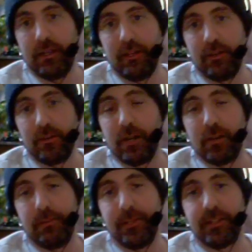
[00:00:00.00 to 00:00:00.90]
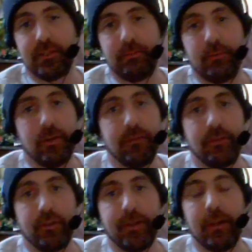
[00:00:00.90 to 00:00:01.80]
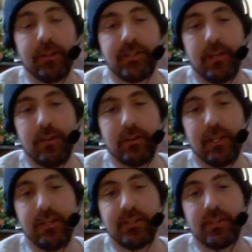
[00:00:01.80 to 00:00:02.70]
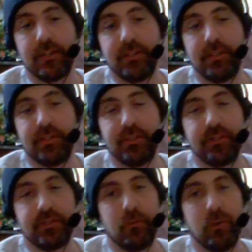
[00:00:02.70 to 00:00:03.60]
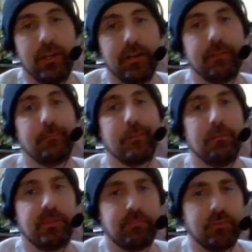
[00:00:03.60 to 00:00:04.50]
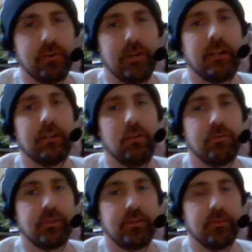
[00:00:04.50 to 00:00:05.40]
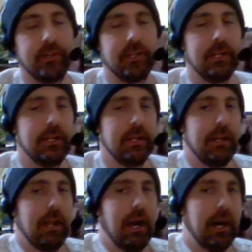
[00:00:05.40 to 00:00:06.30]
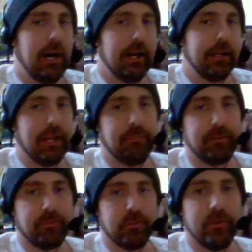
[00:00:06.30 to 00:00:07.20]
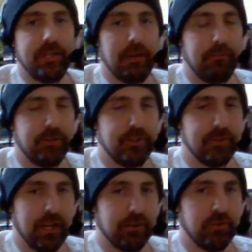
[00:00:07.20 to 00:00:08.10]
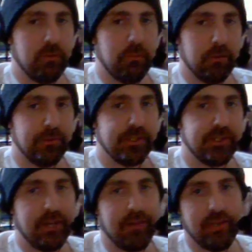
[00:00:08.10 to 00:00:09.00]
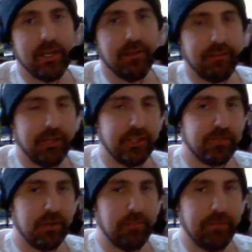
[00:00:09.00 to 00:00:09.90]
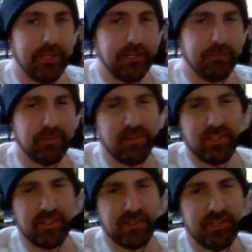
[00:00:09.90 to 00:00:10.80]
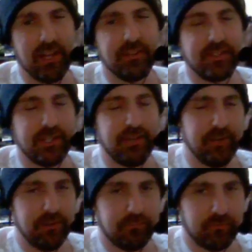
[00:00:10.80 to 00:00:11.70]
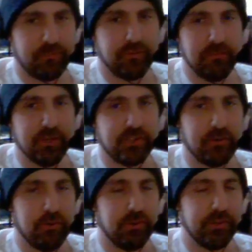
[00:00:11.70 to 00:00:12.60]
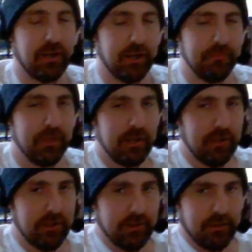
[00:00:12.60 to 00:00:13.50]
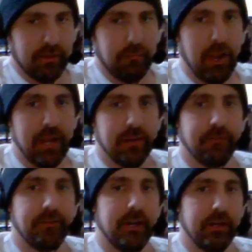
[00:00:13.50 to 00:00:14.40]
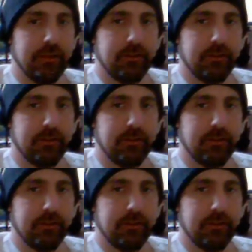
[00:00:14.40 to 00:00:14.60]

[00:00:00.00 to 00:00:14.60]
you're not going to be disappointed if you like Alexander Keith's, because this is one that comes pretty close to it. Kept the brewing temperature down to about 70, I think, is what it peaked. Between 68 and 70 for pretty much the whole time. May have, got